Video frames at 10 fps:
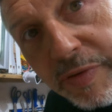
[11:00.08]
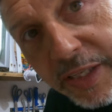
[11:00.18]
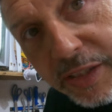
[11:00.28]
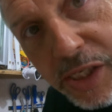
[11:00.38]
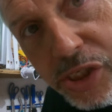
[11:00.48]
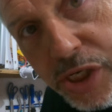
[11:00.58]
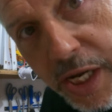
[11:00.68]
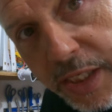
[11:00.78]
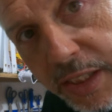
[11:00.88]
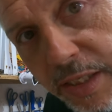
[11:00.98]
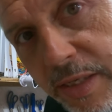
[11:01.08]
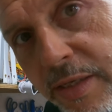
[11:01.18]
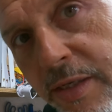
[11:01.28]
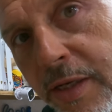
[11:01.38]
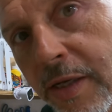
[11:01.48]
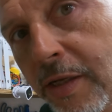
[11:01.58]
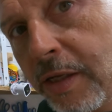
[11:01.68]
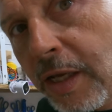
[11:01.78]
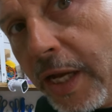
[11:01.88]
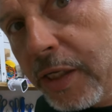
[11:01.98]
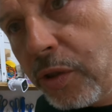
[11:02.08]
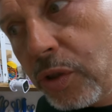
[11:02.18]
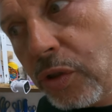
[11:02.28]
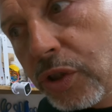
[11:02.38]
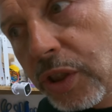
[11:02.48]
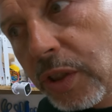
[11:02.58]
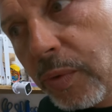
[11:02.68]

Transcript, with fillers: ventilation idea. I know usually